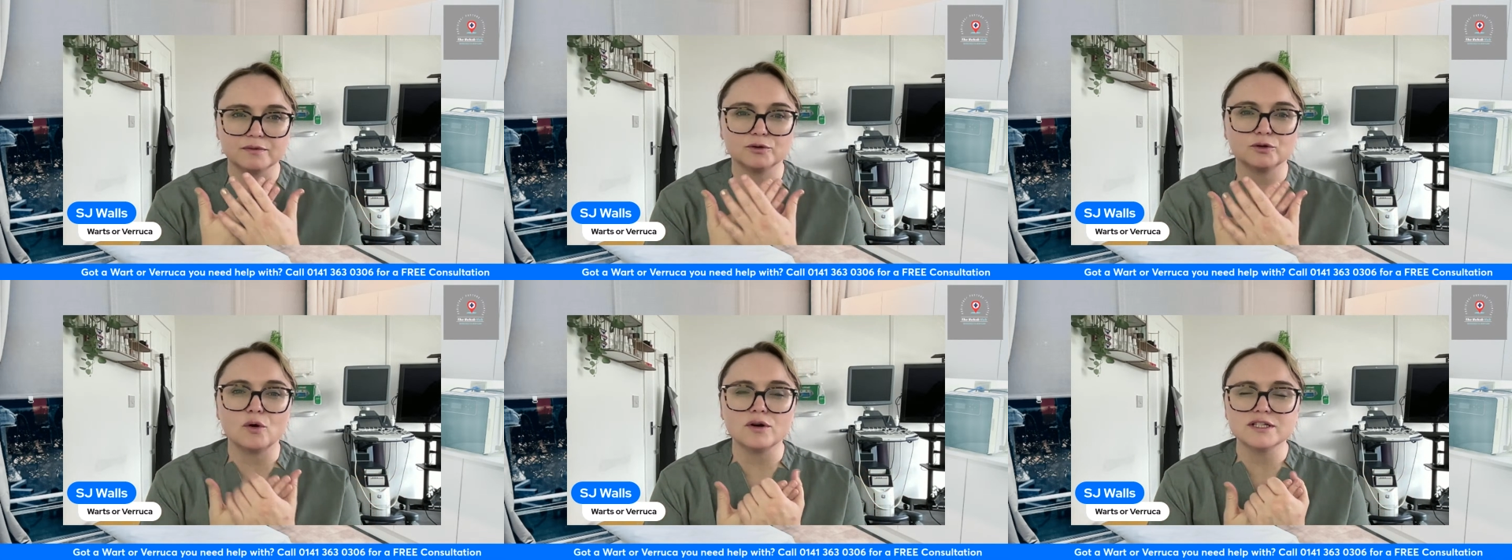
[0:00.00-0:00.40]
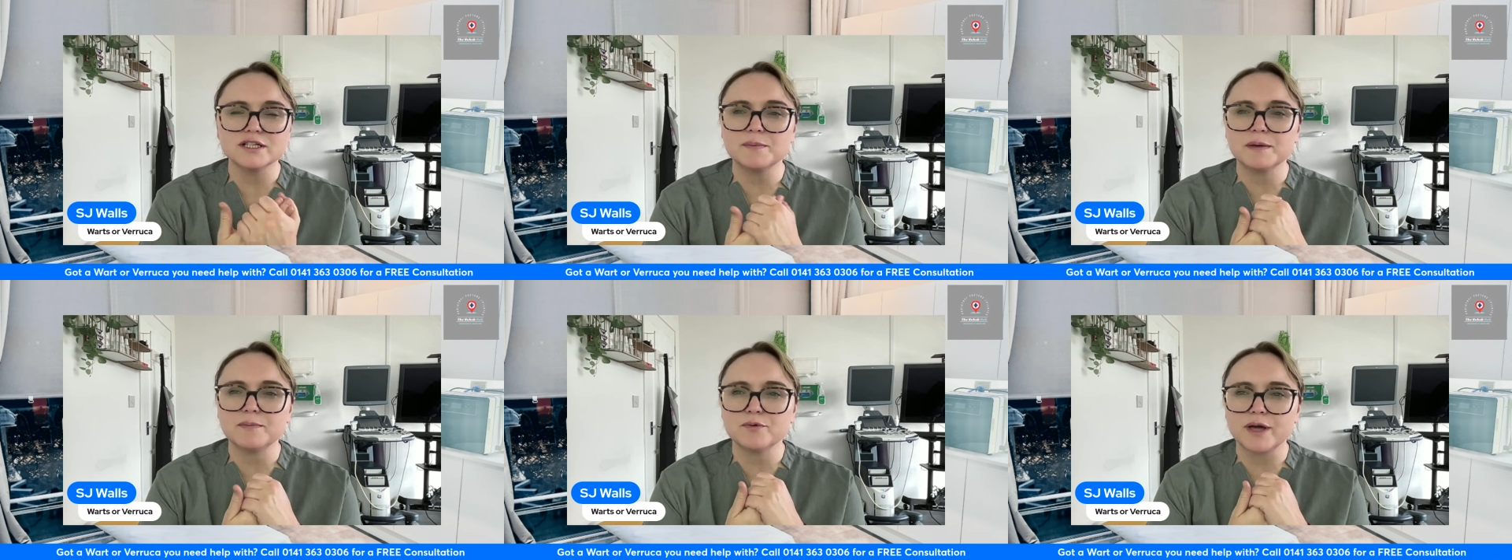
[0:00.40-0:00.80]
lots
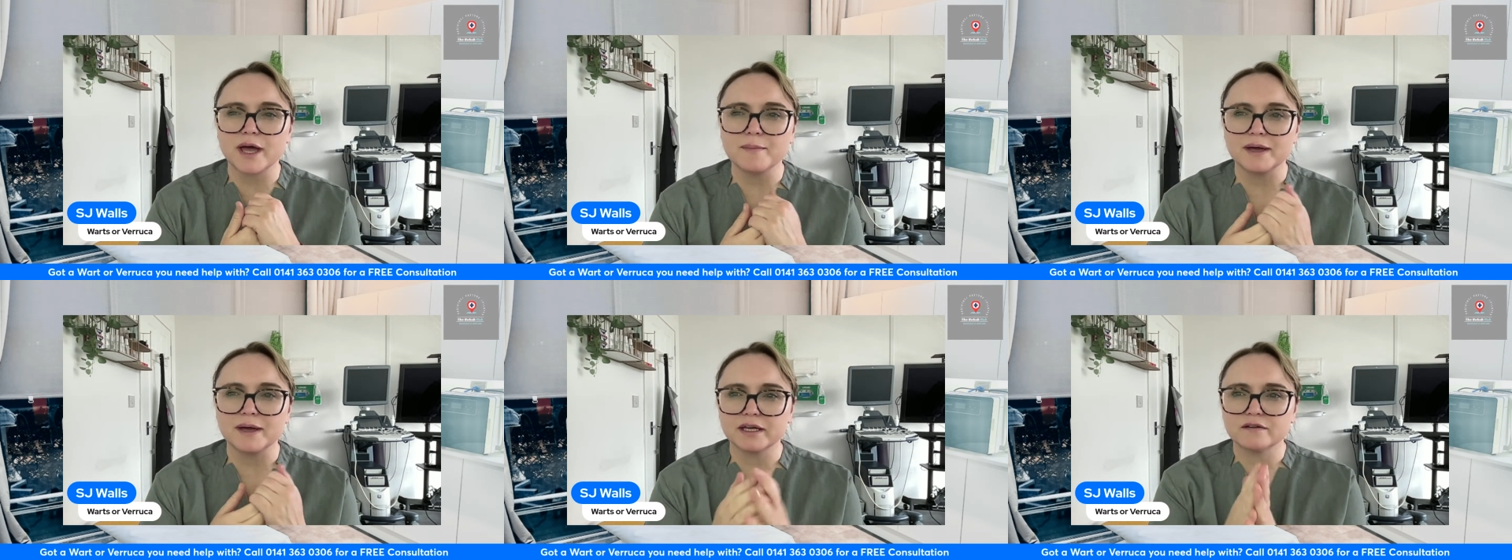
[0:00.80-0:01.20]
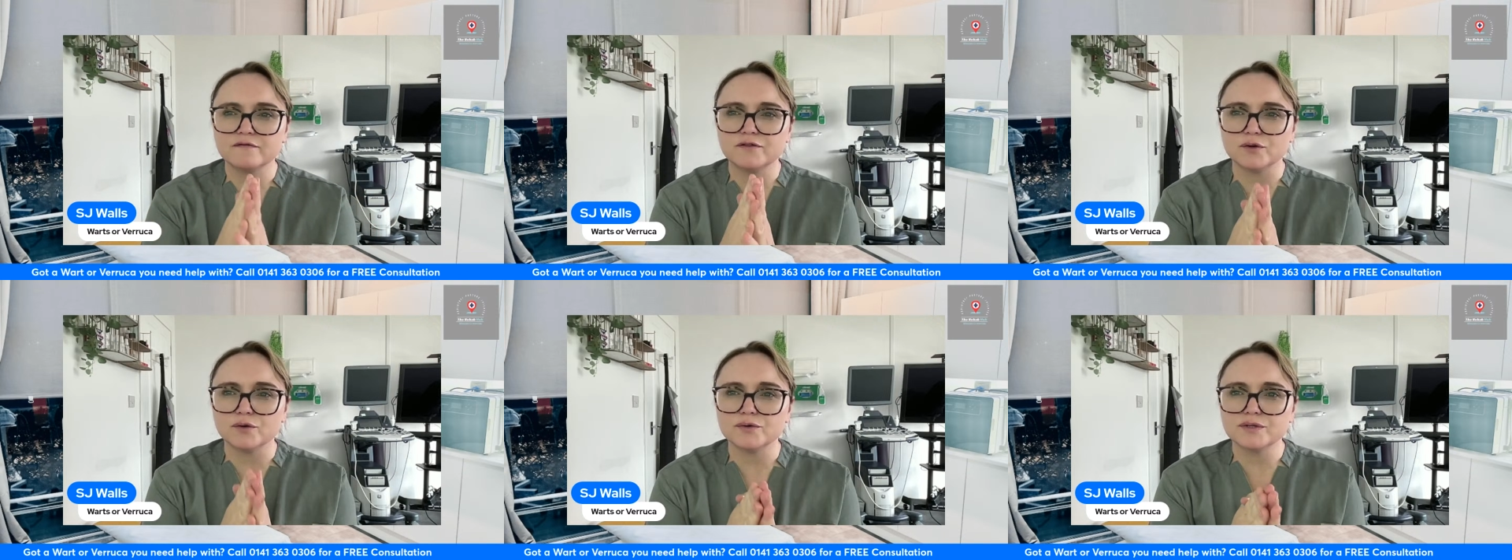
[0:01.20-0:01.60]
of people get a bit
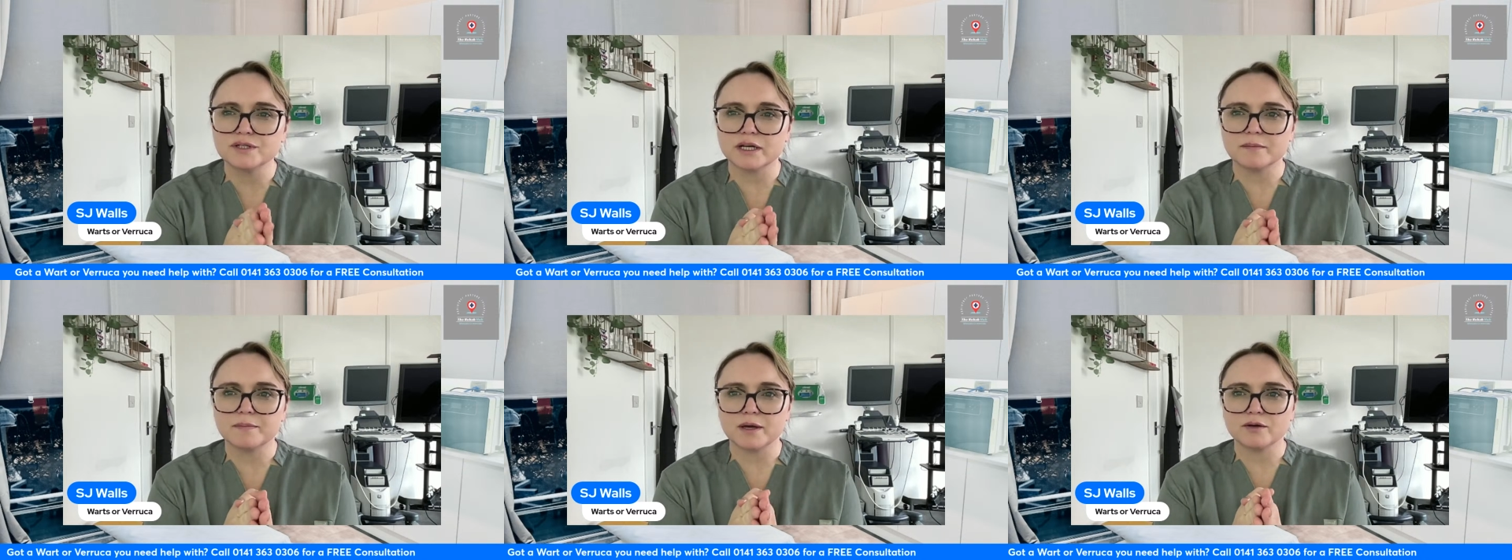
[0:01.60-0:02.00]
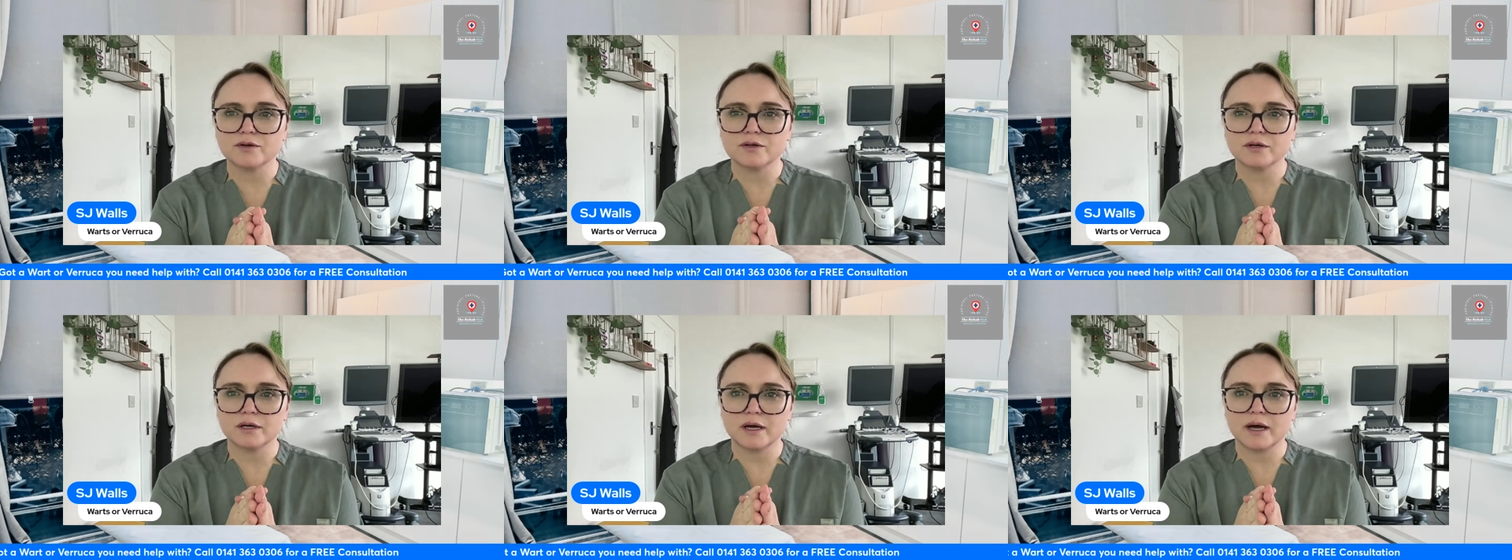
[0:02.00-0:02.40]
confused
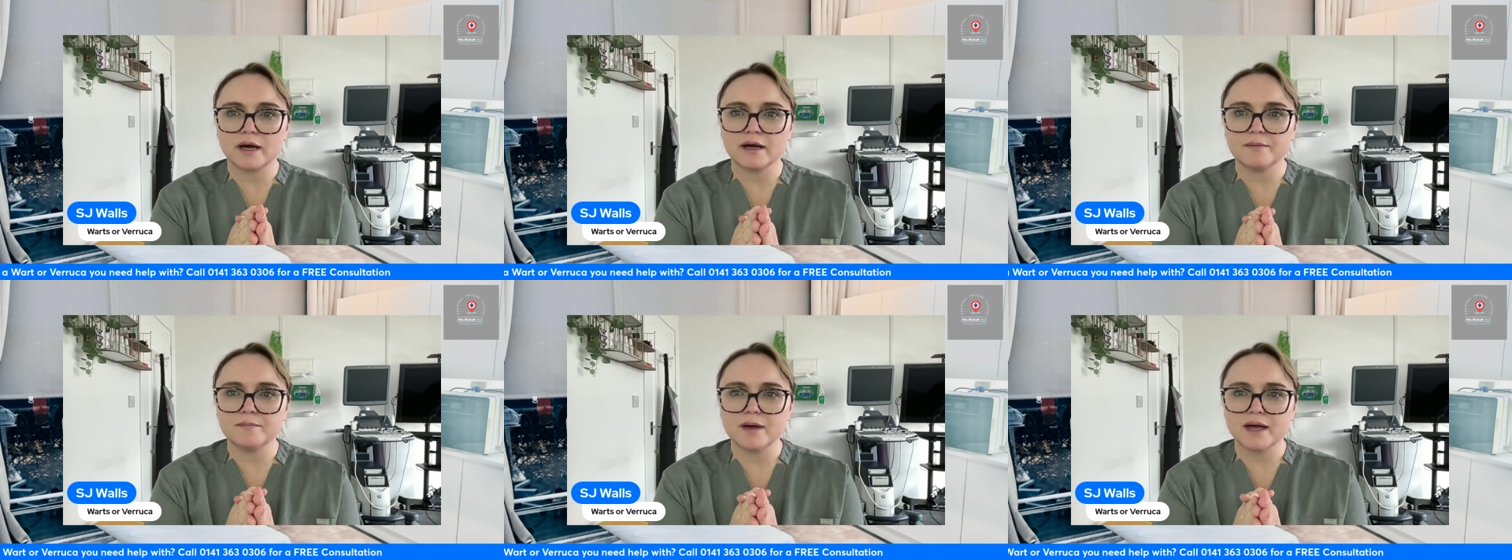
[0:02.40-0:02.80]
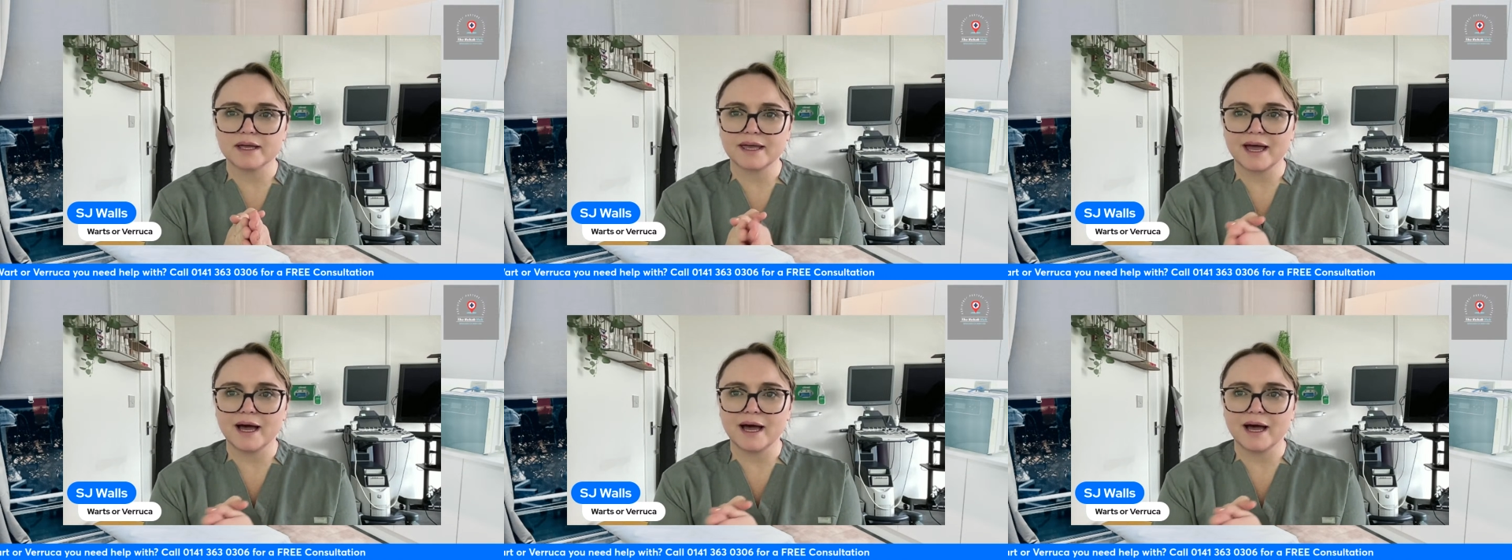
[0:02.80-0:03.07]
about can